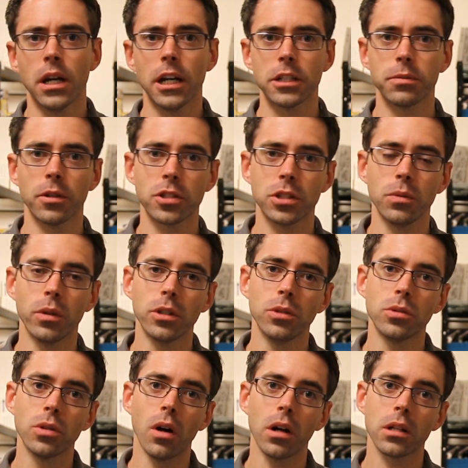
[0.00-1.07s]
especially when
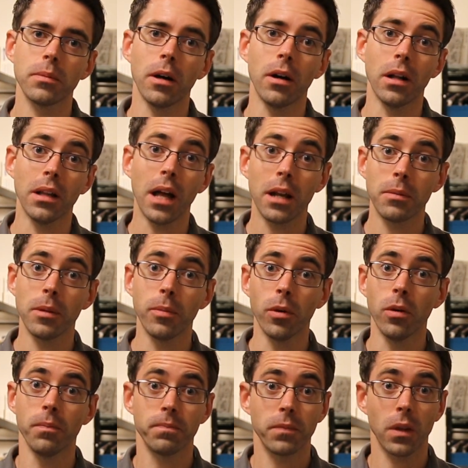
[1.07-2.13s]
you talked about a lot of
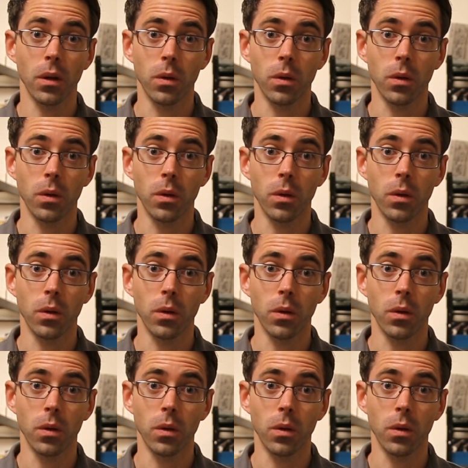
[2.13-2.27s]
people